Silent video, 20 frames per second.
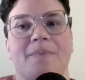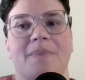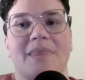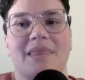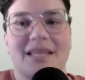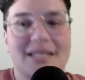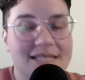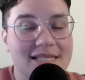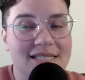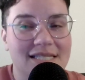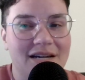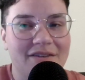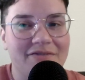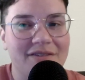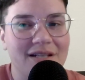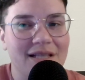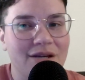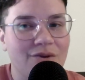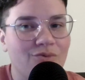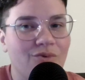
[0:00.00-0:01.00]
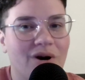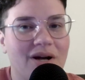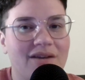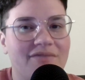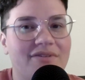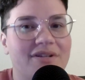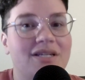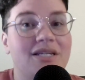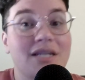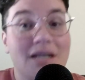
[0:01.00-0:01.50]
This is definitely one
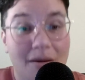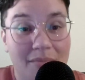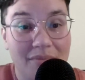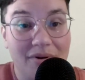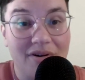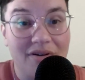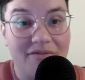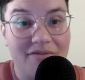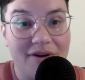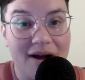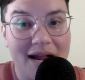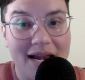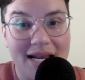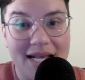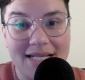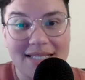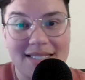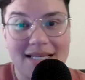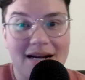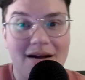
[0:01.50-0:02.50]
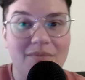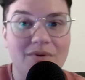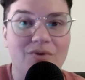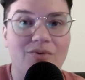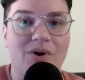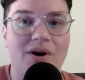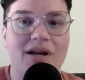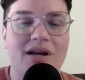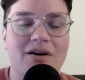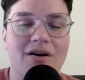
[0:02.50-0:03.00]
of a number of writings that I'll be
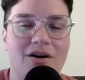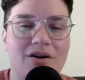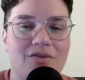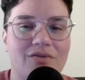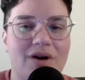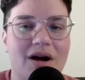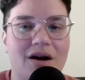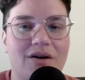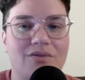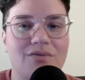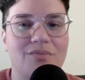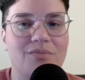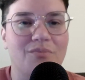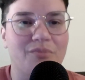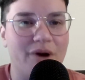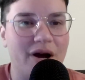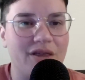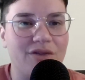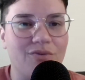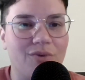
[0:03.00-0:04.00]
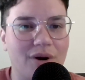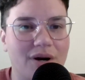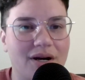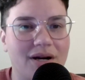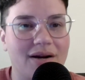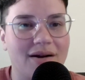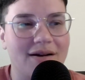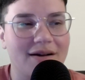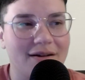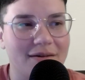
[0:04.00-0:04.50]
working on around breath
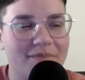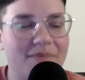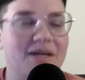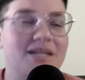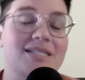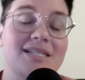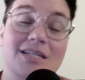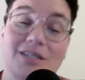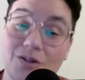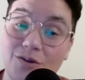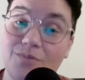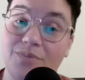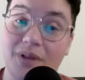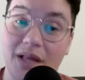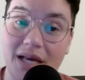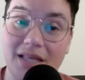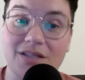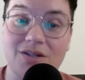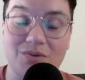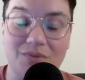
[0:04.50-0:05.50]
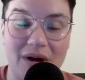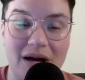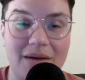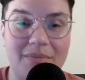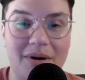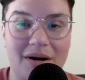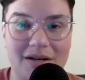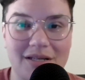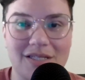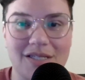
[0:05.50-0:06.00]
work because I do plan to write
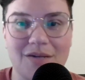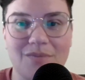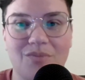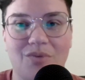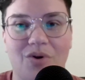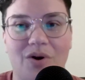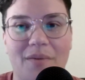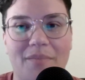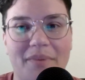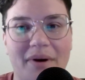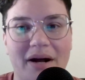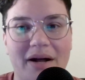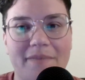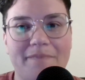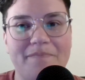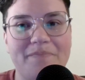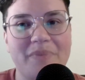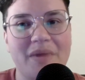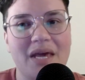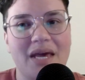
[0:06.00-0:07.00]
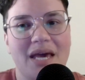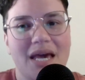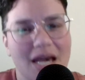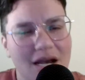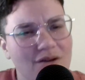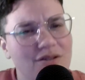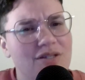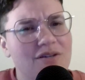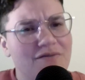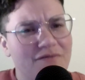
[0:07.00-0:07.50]
about it some more. But
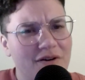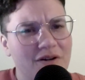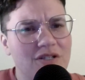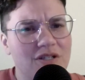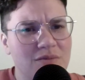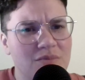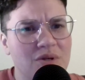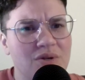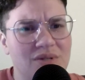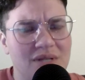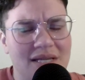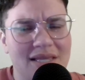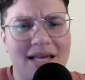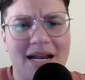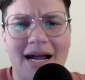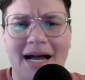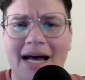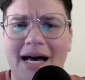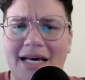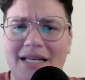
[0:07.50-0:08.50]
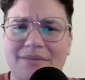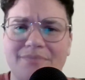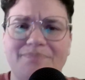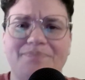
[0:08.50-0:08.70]
here's the first musing that I had.